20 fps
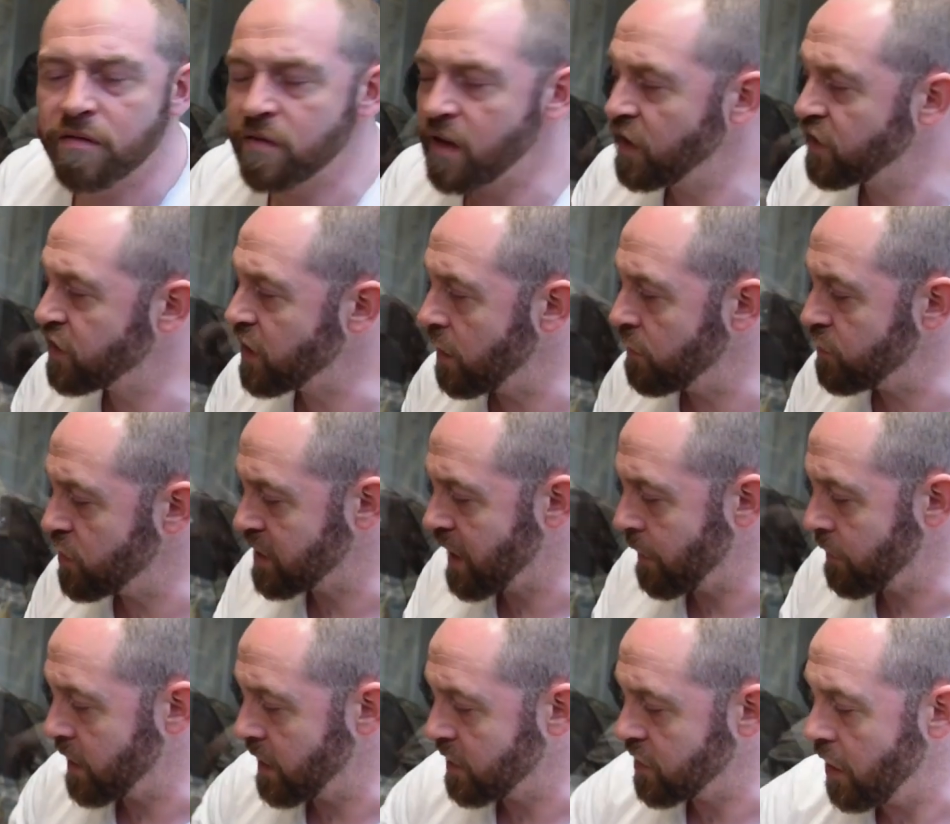instead of just
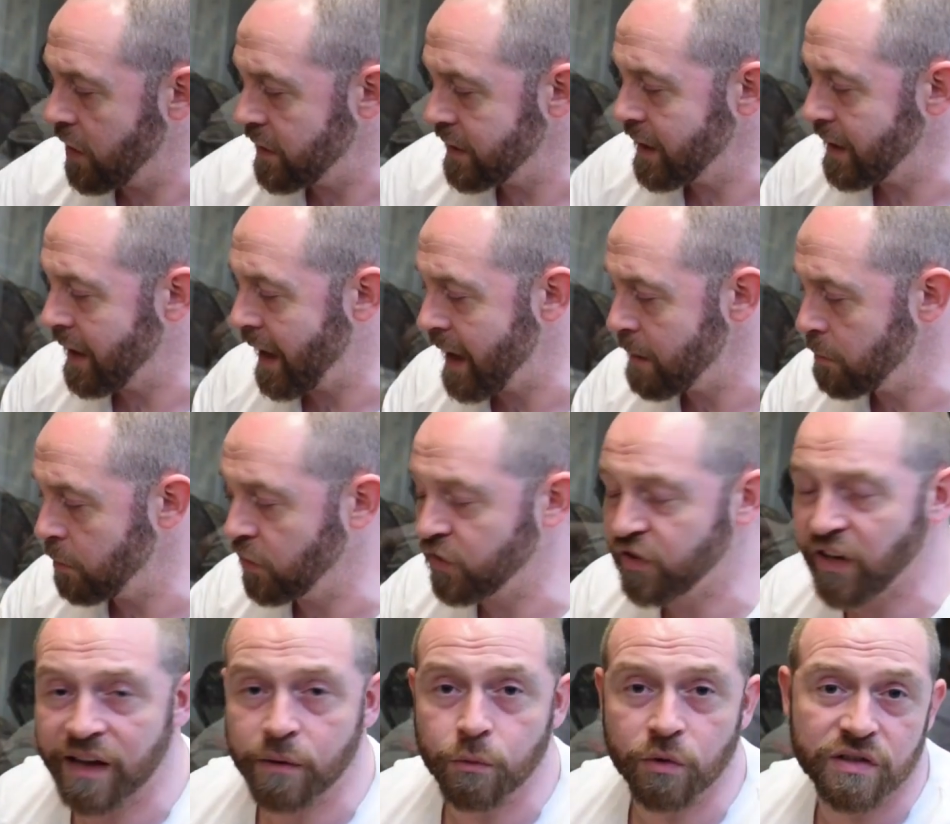having a tiny label
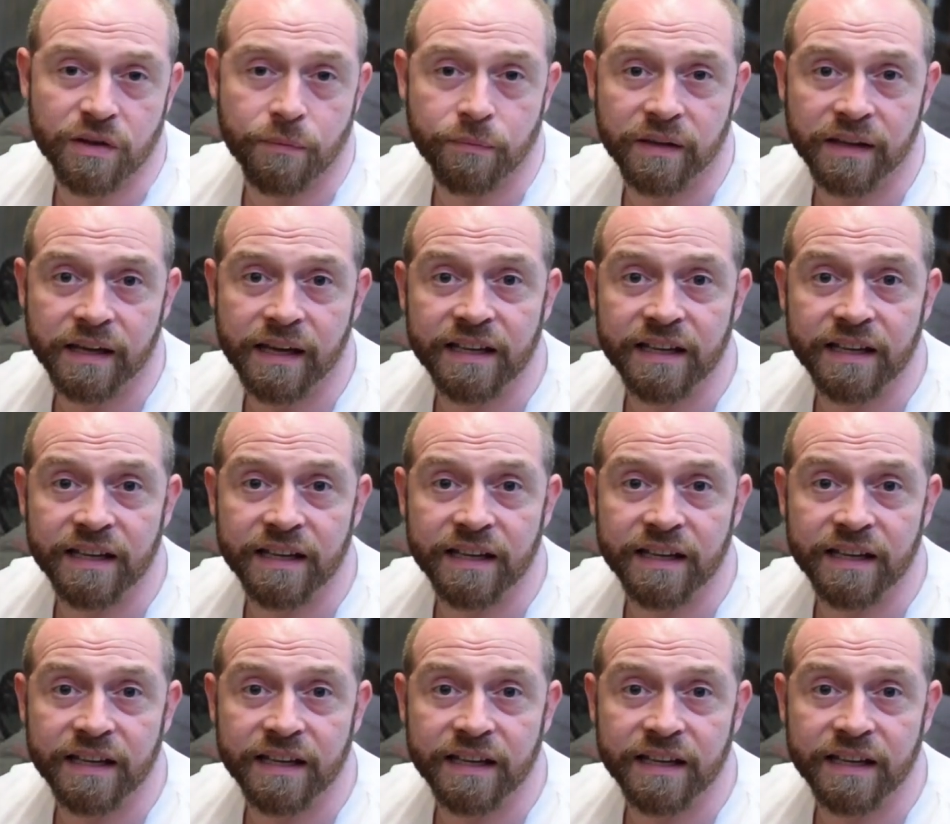saying what something